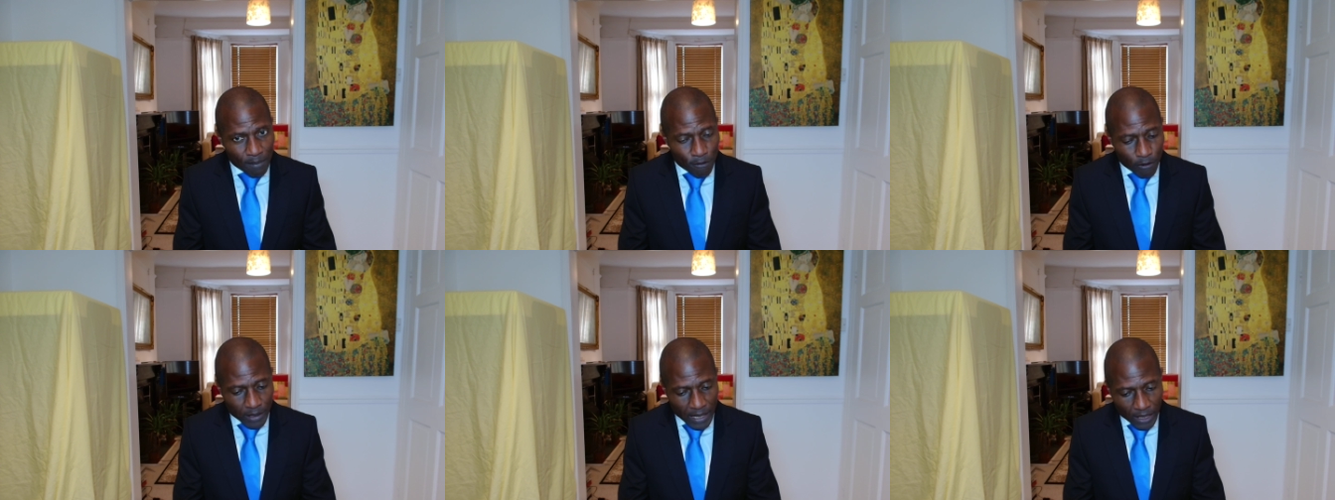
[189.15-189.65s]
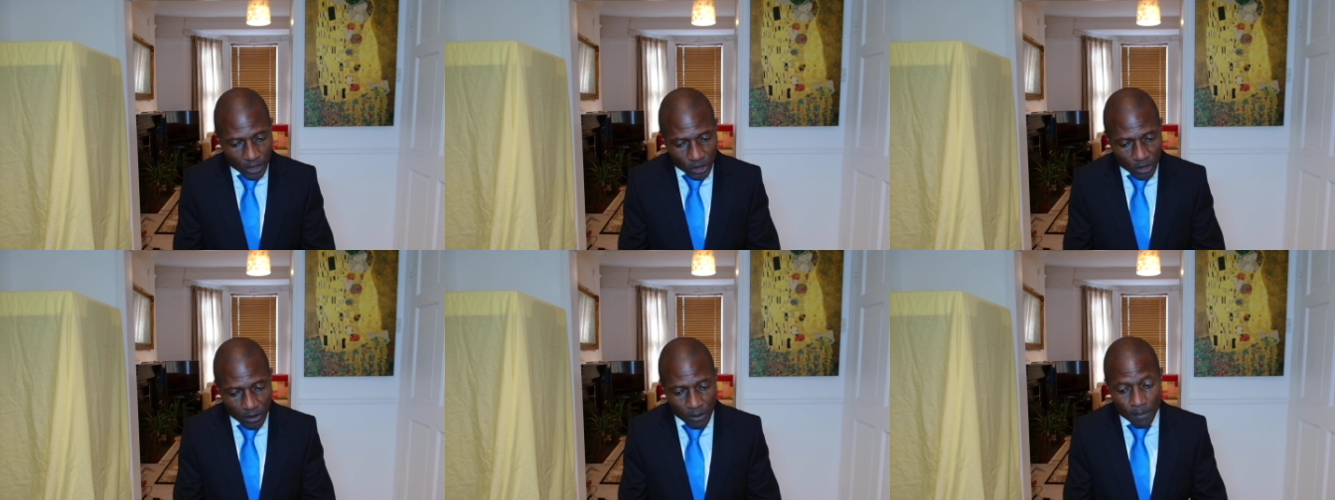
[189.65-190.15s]
for an
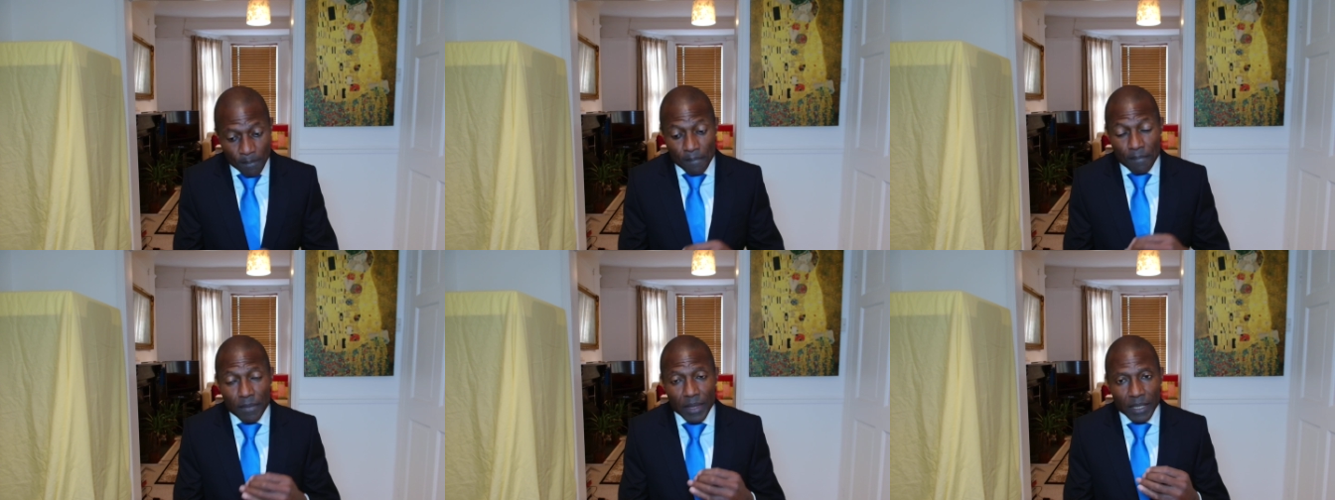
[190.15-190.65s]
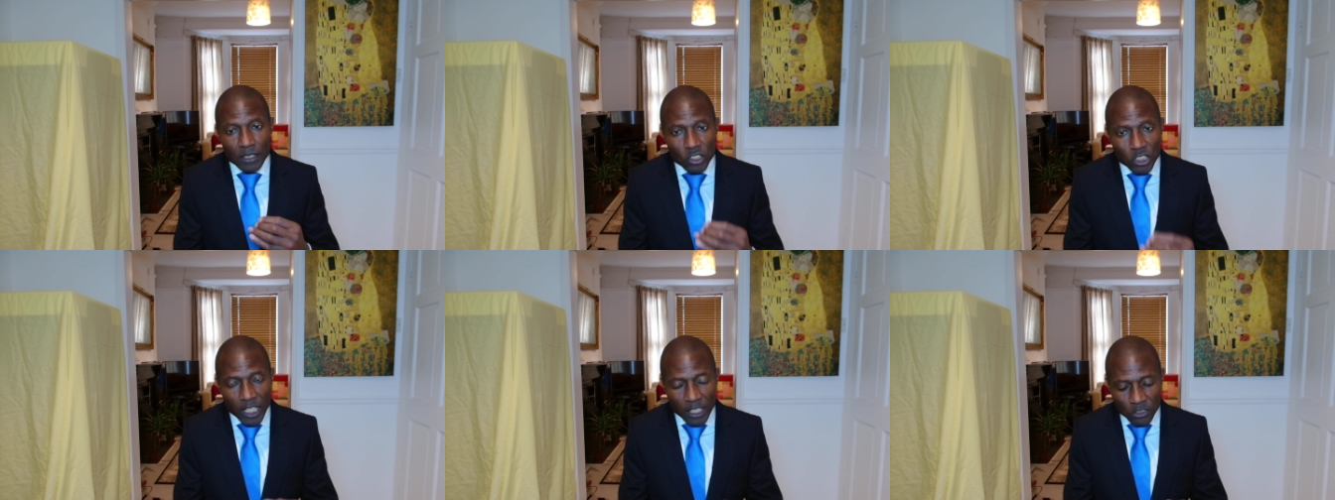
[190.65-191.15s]
action, then
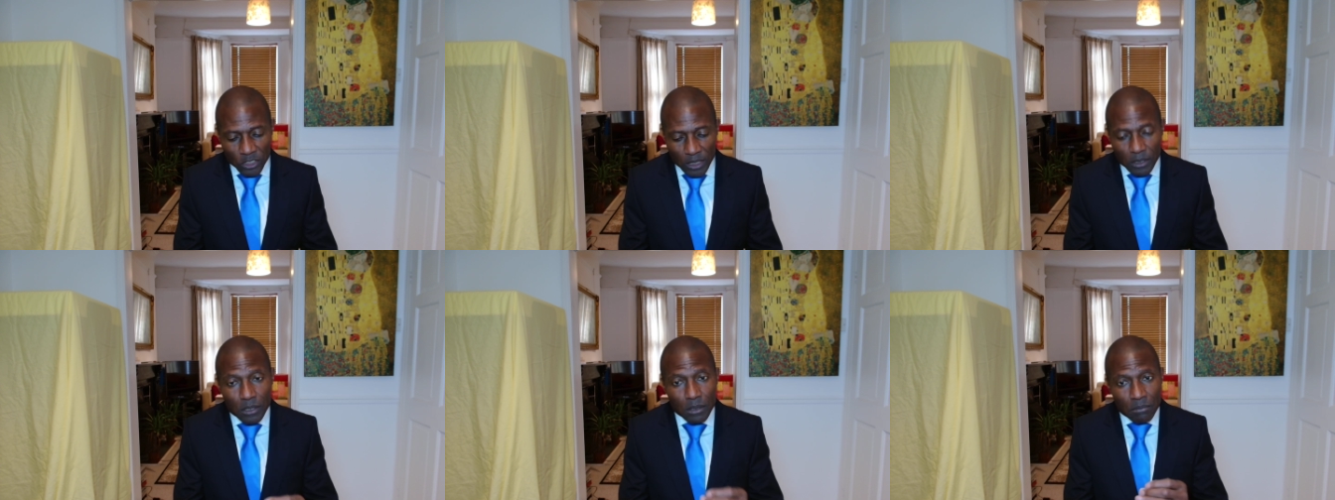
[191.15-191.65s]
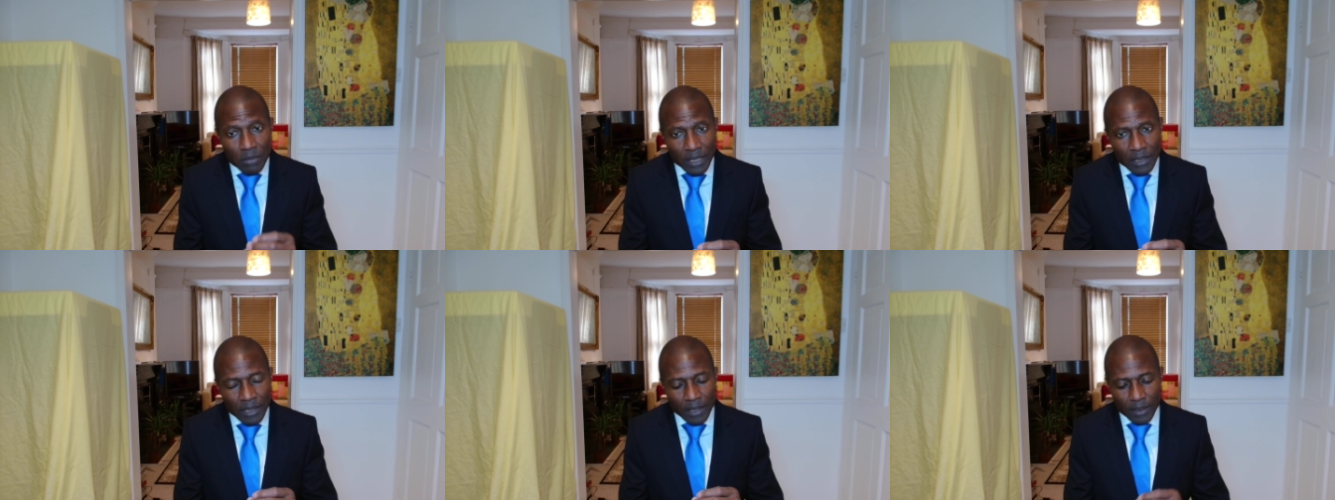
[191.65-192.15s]
changed it to
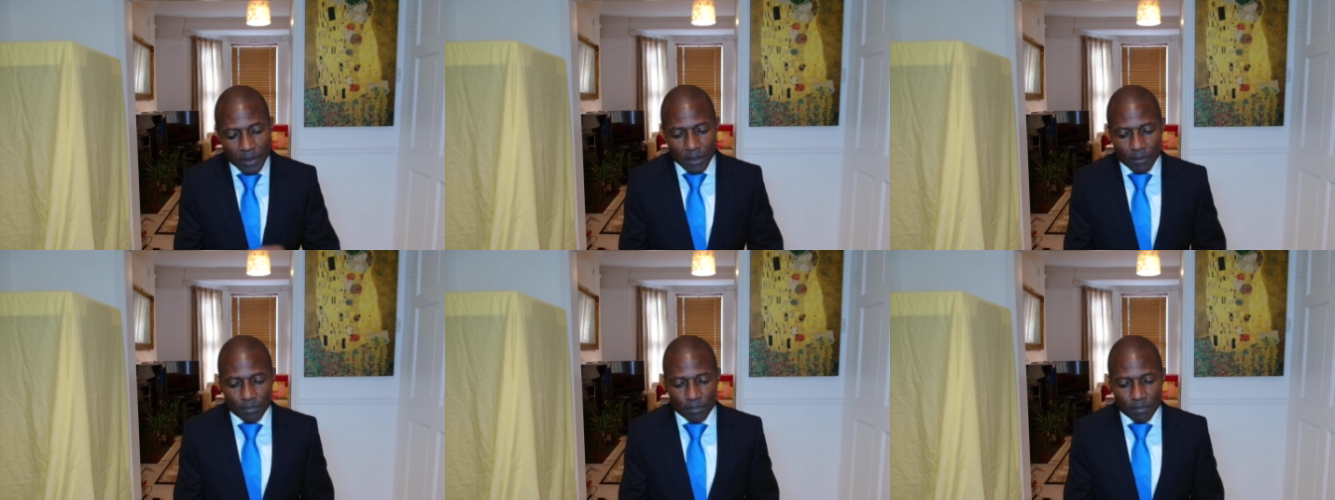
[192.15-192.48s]
midnight.